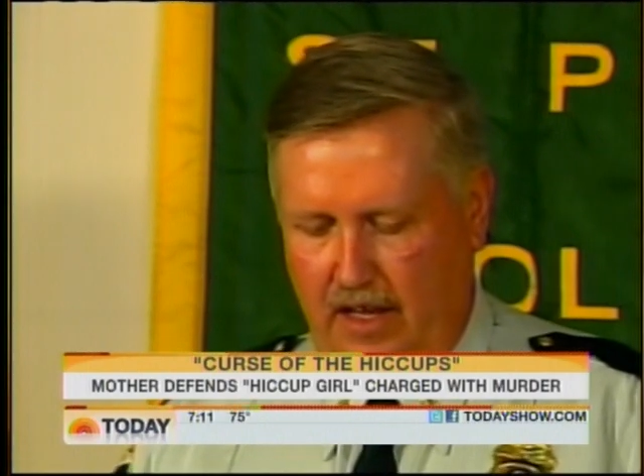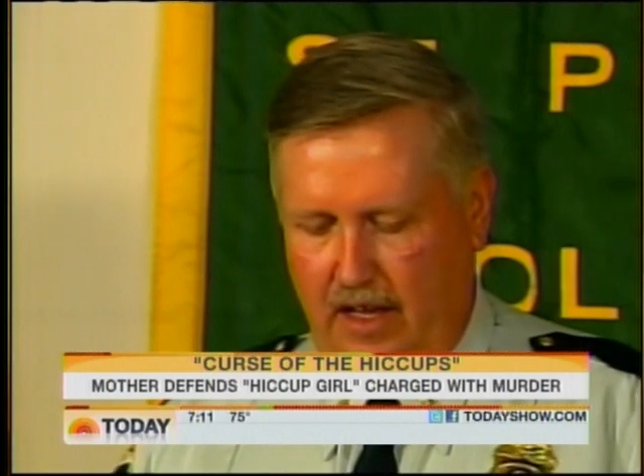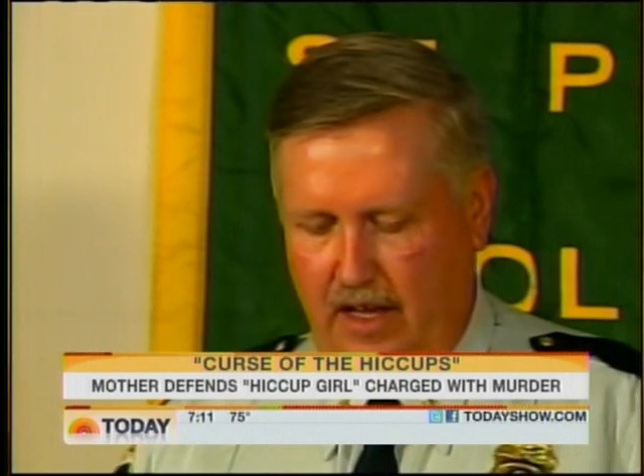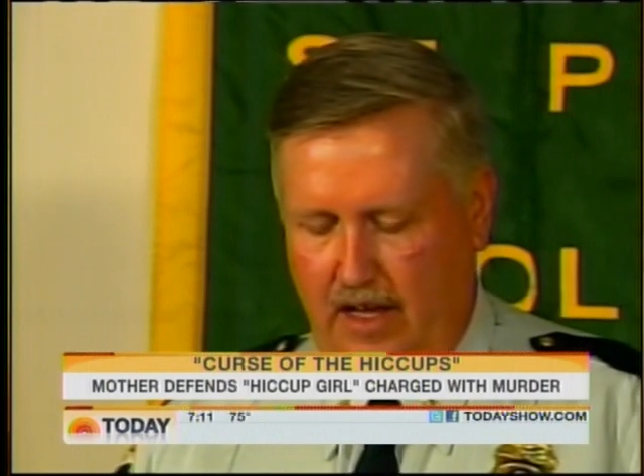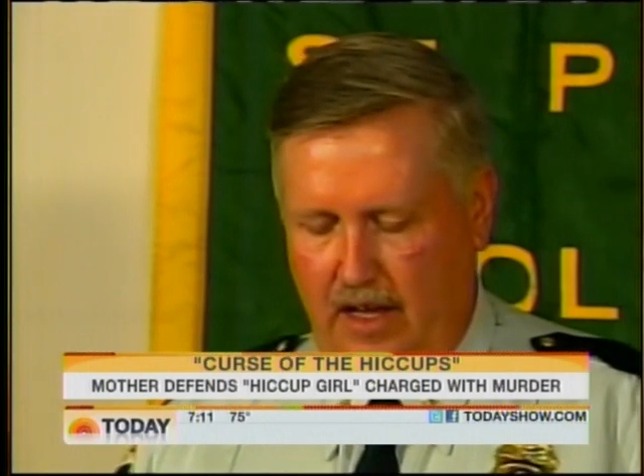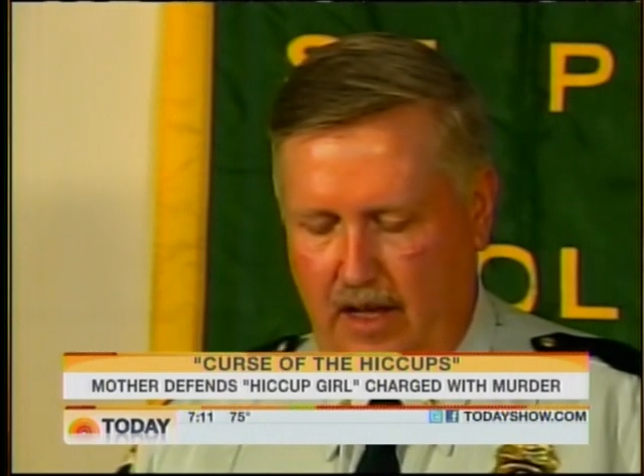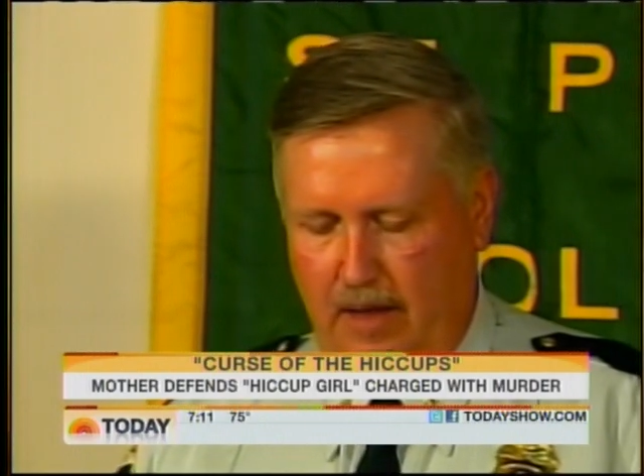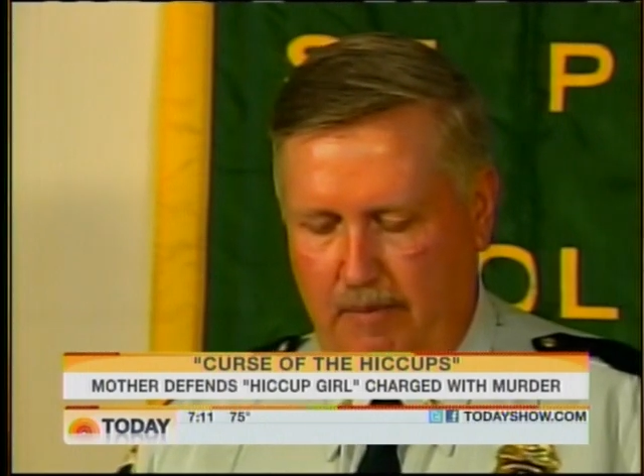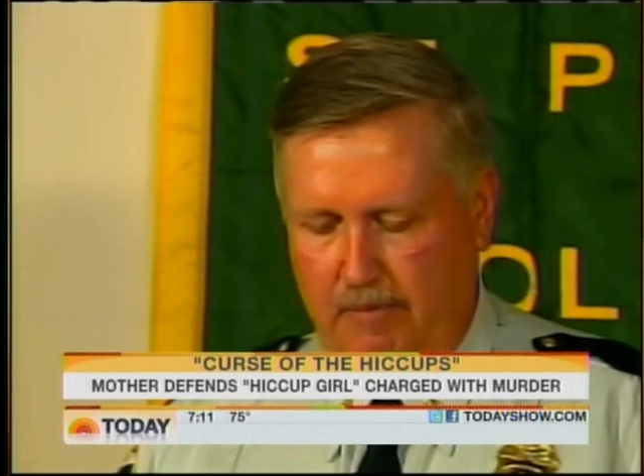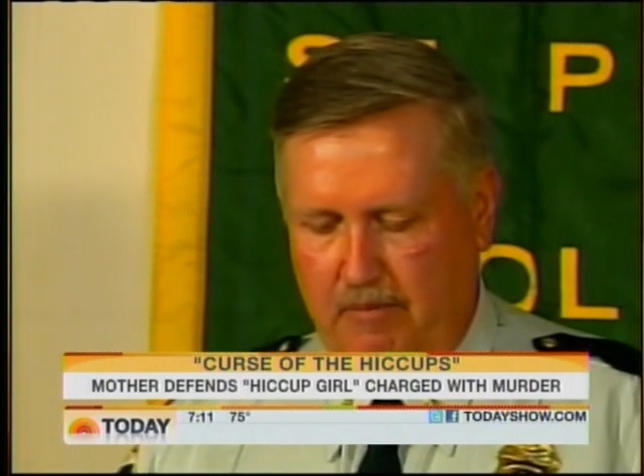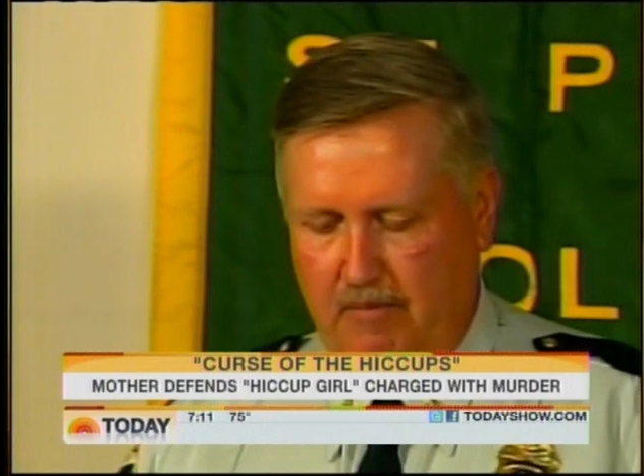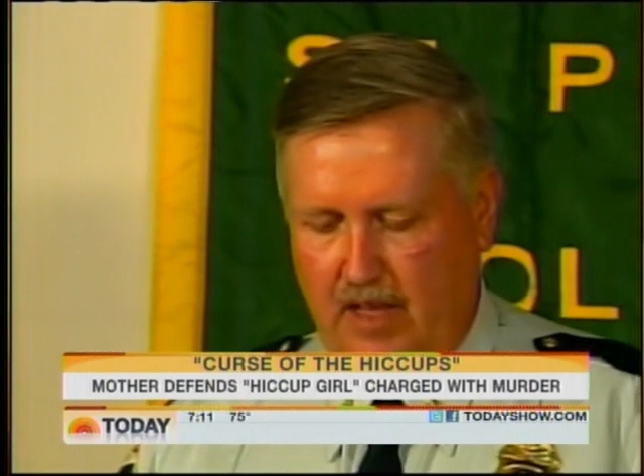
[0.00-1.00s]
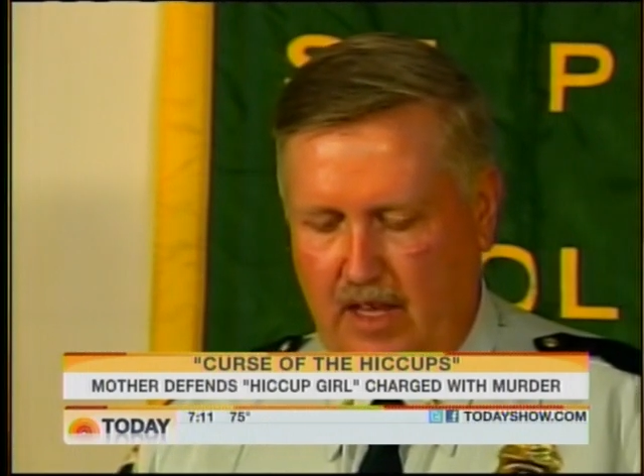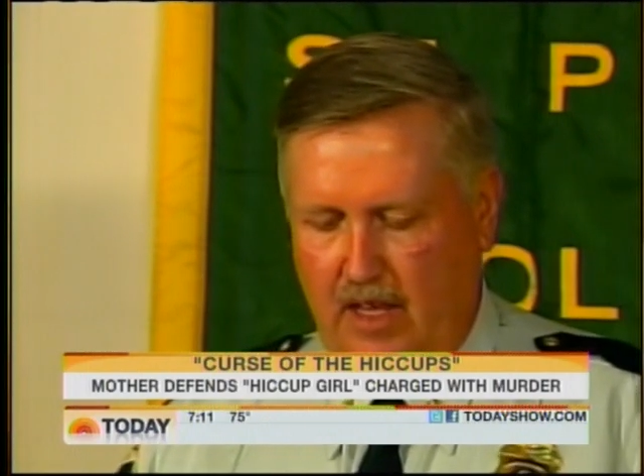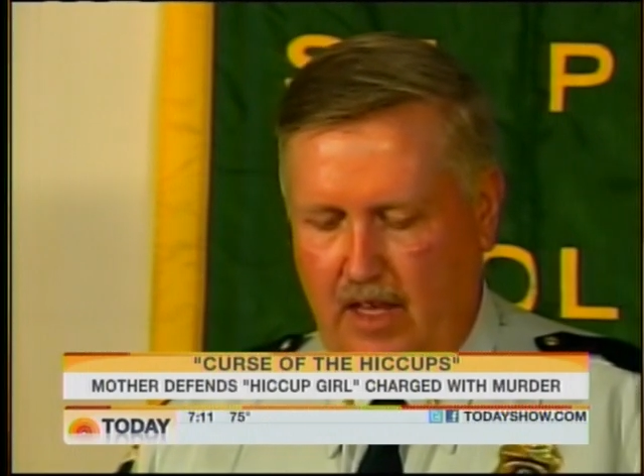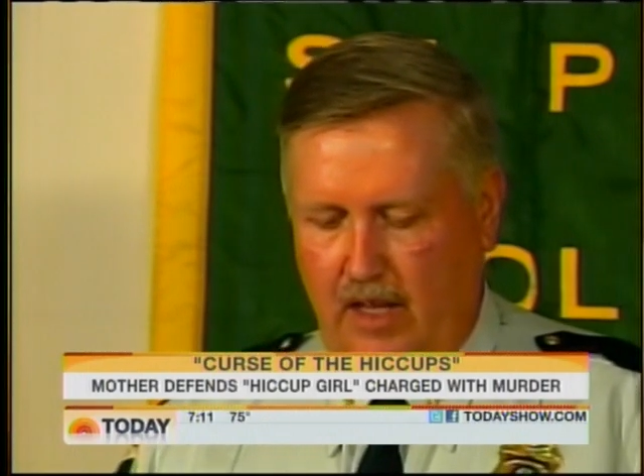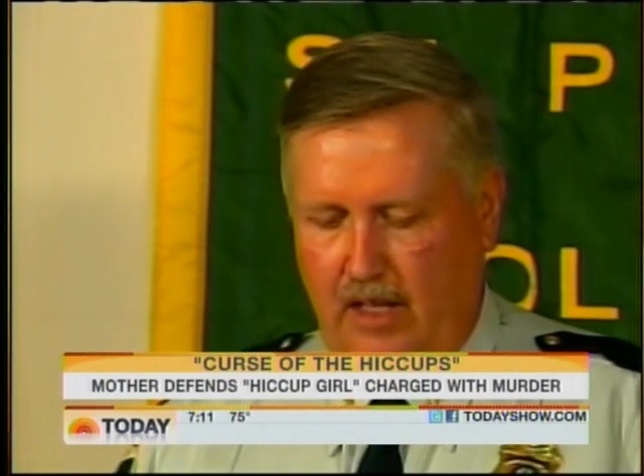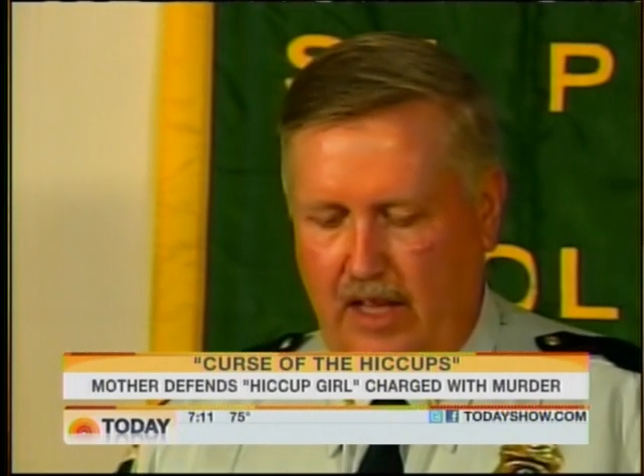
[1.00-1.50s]
um,
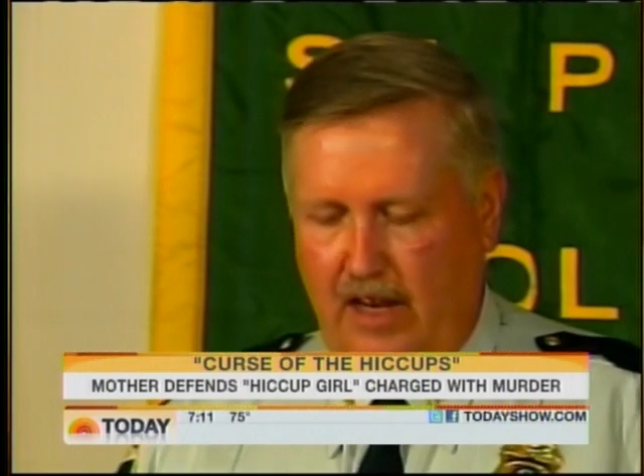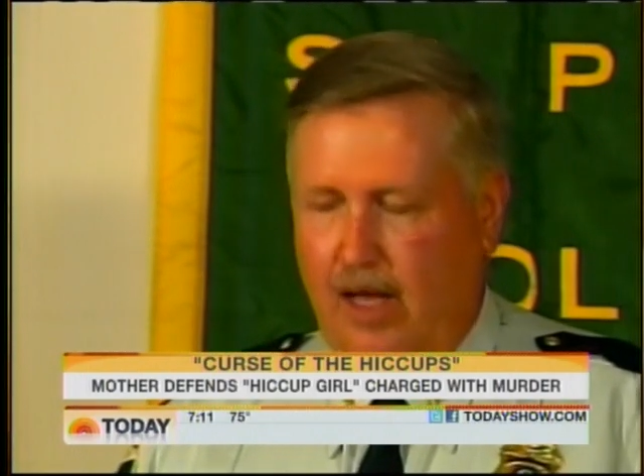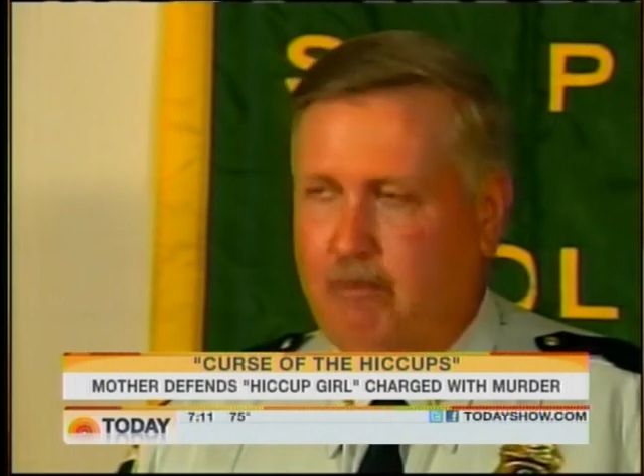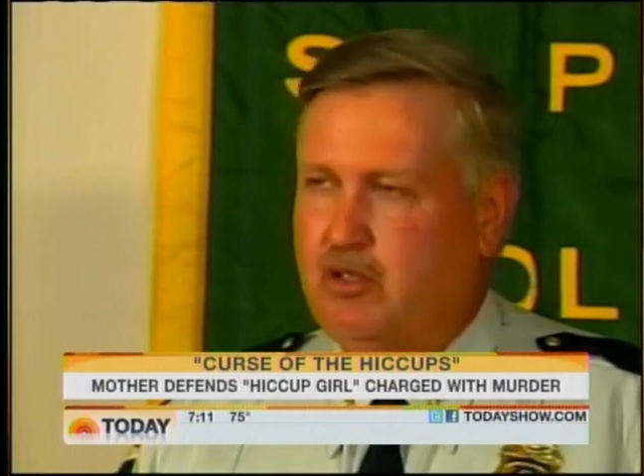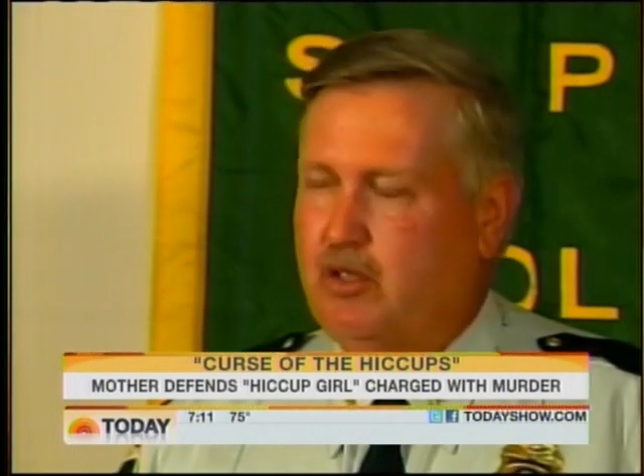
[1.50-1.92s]
led up